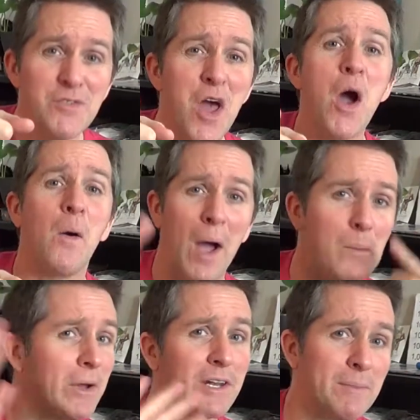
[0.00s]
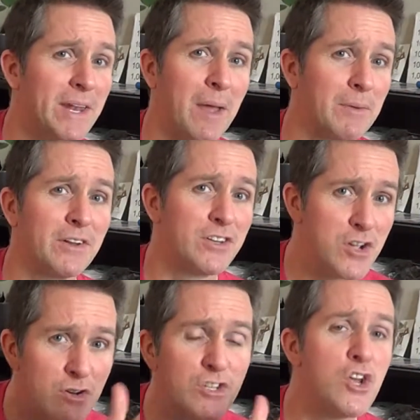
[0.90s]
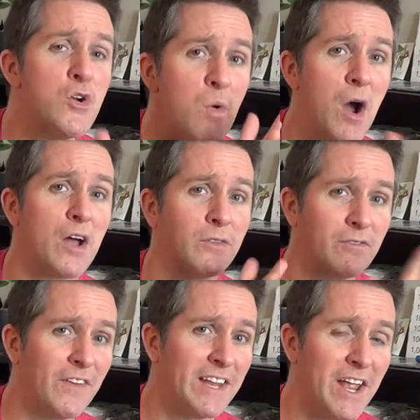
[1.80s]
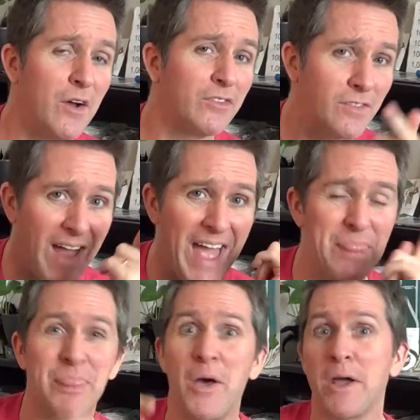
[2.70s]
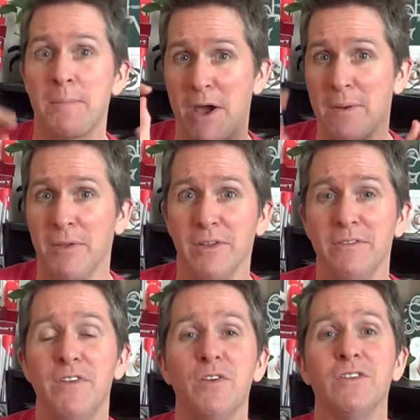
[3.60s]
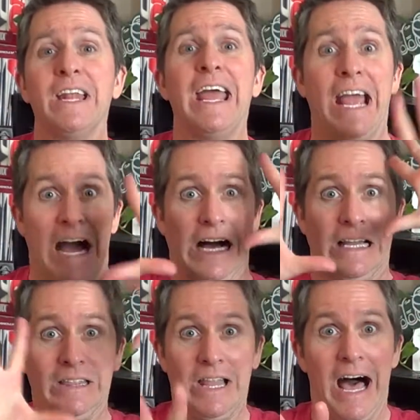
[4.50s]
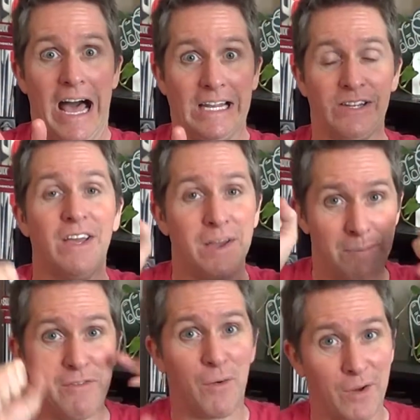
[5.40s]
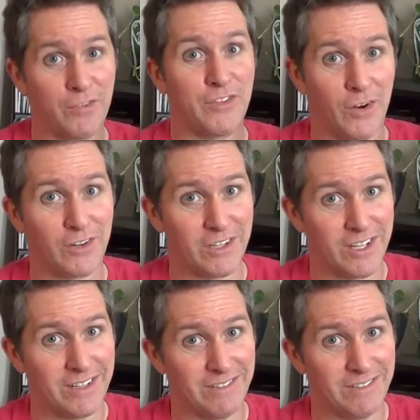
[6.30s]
you know I wouldn't have been able to do 200 videos if I hadn't thought about a million views a day a lot before I started it.